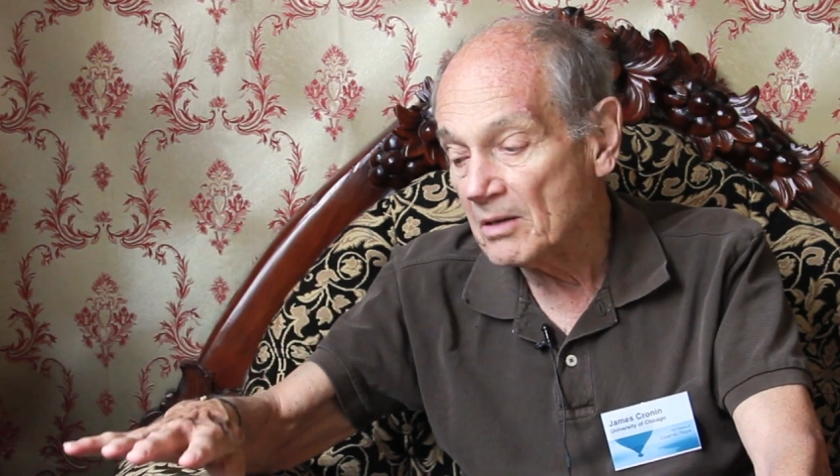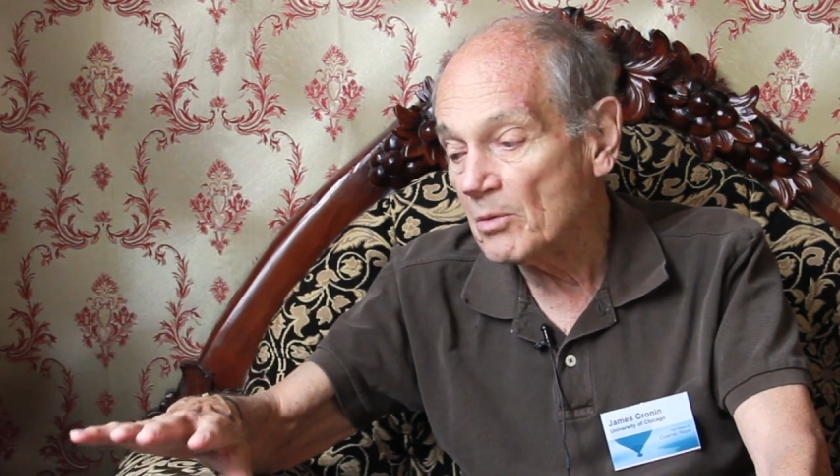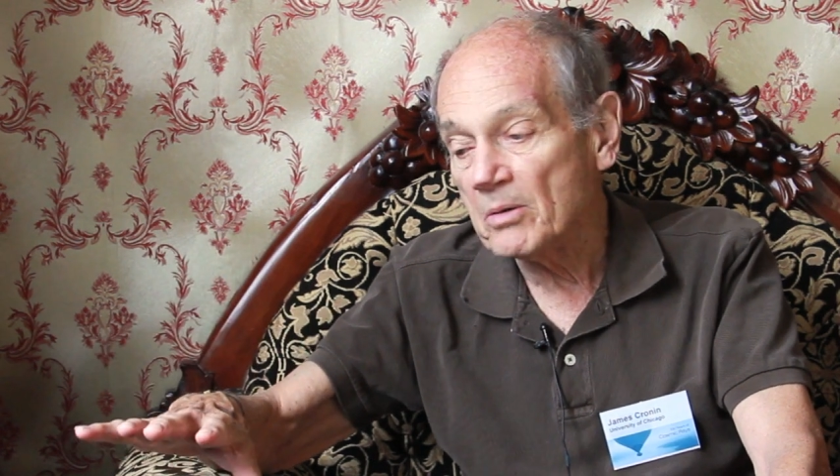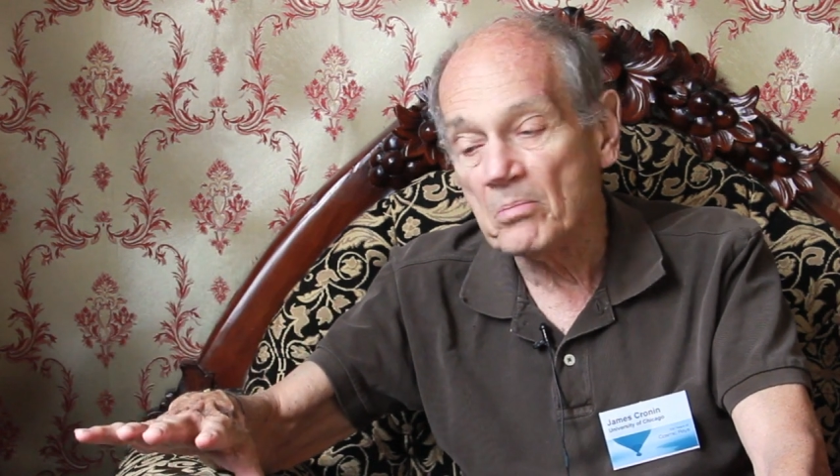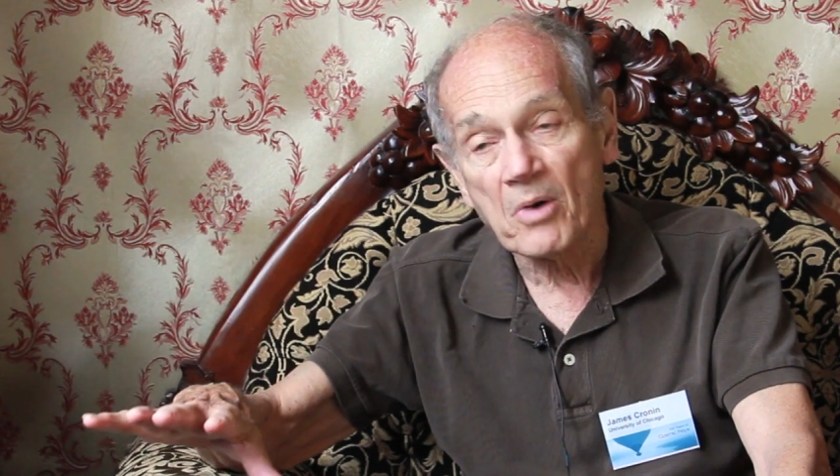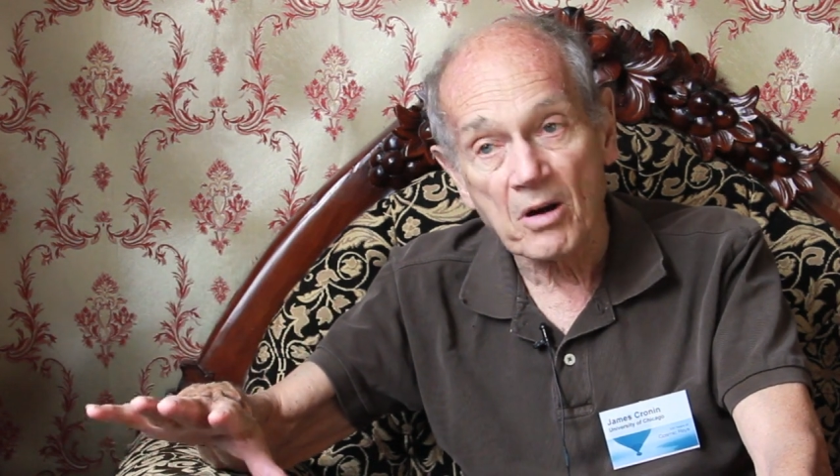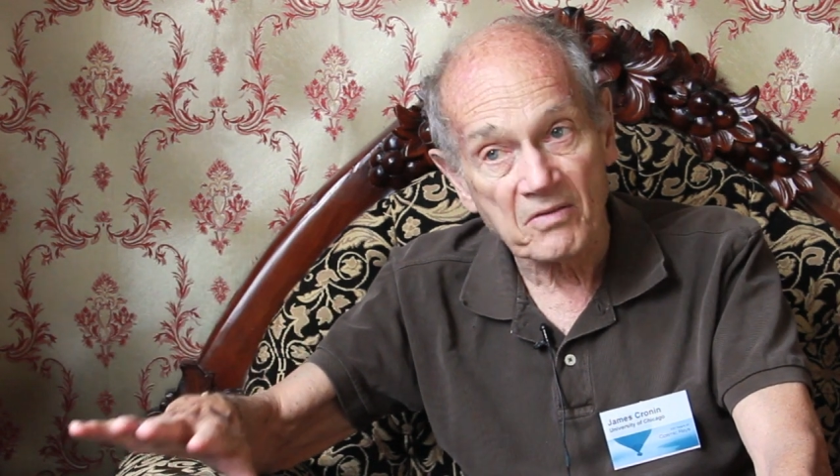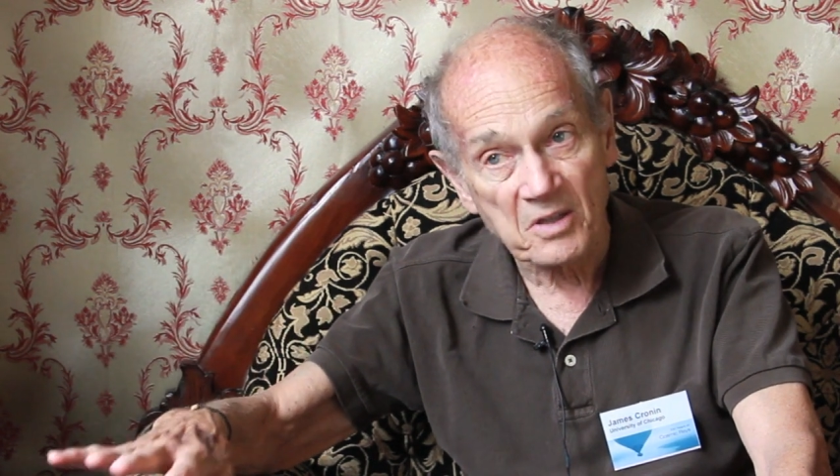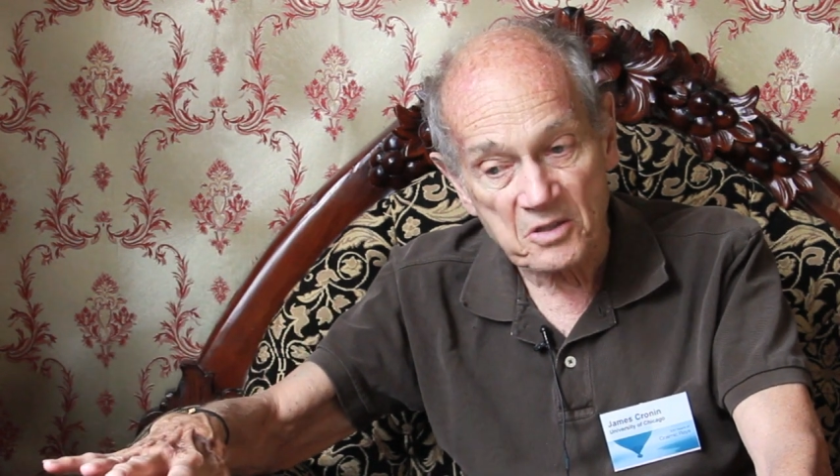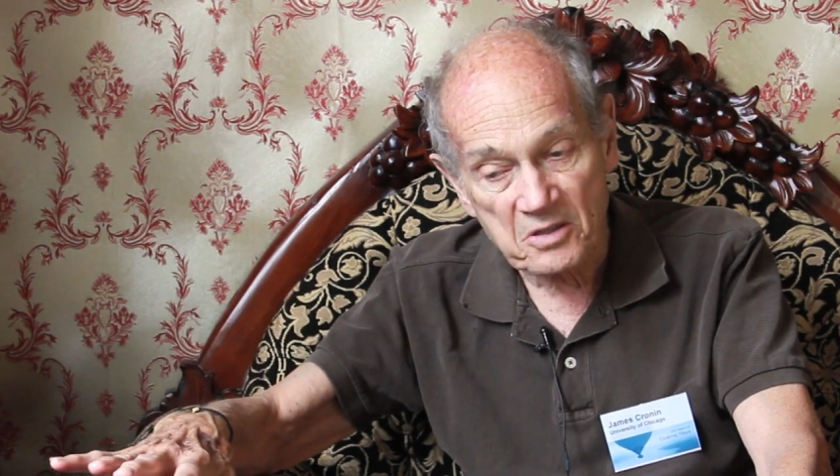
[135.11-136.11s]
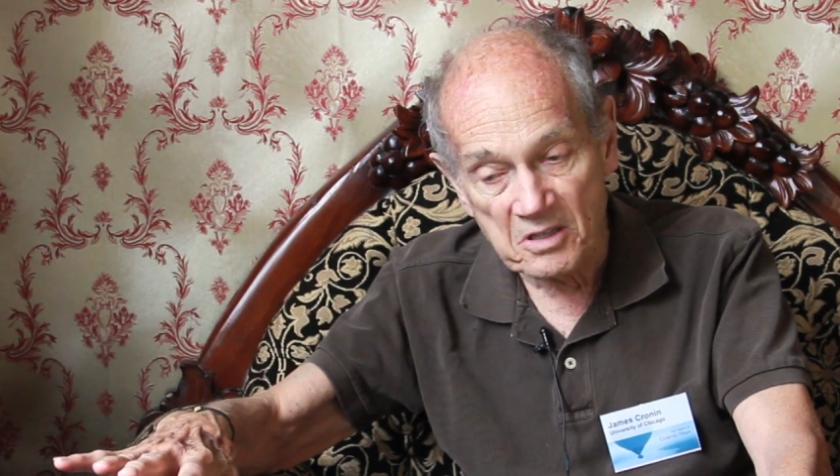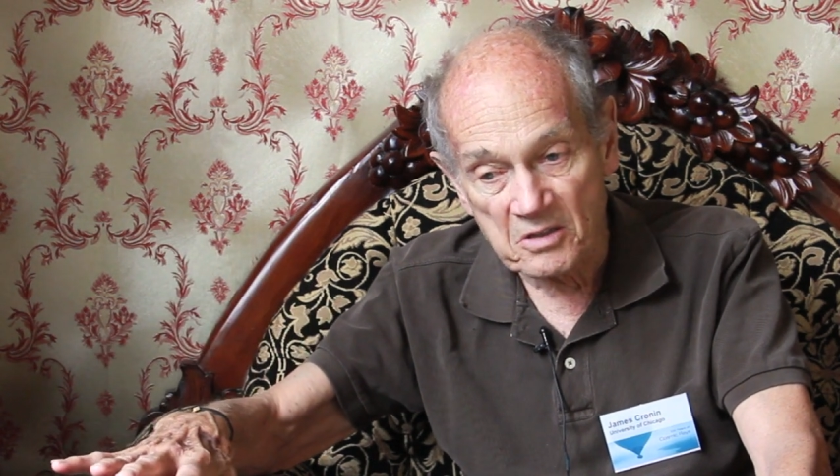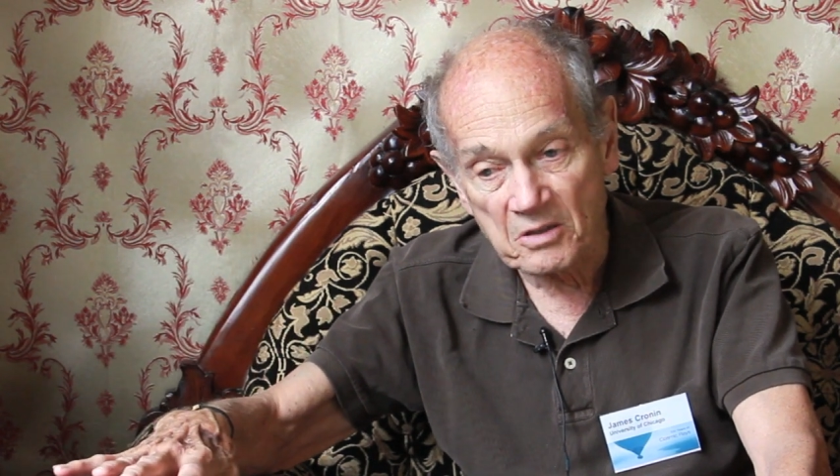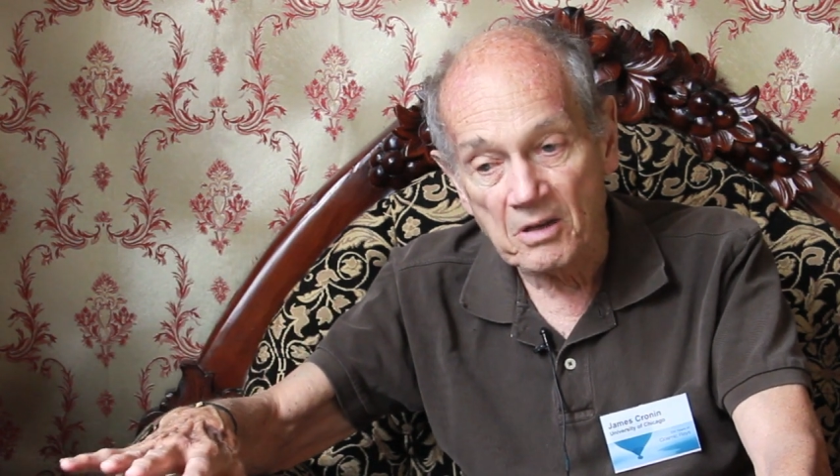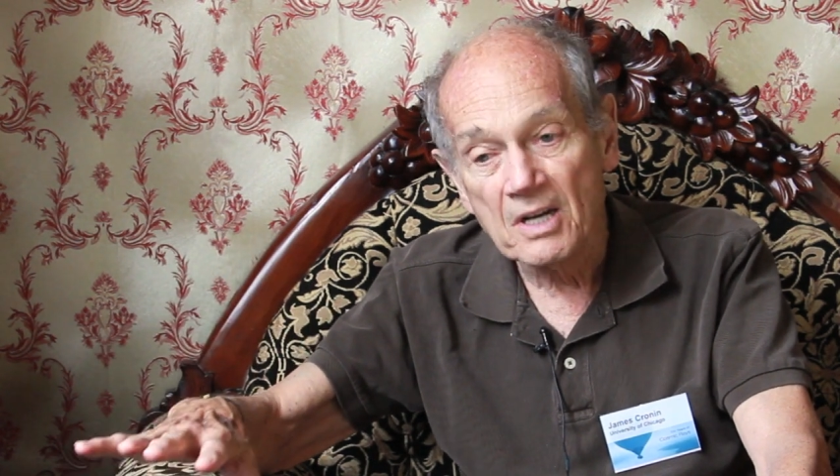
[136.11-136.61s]
and we have a marvelous
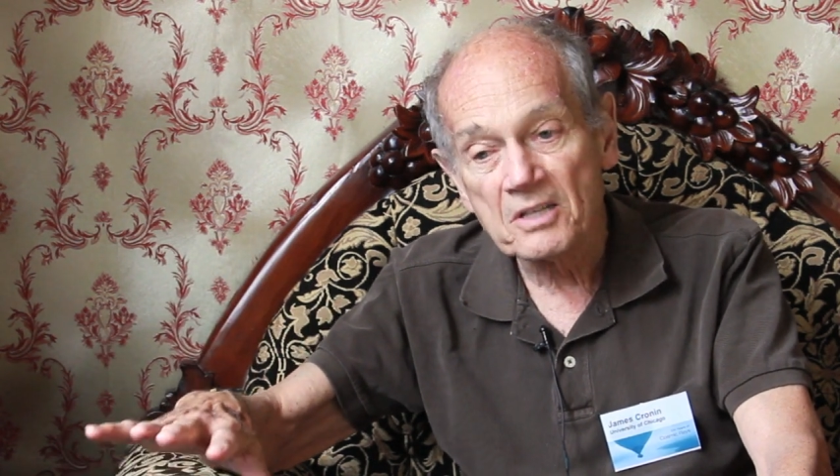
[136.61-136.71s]
teacher.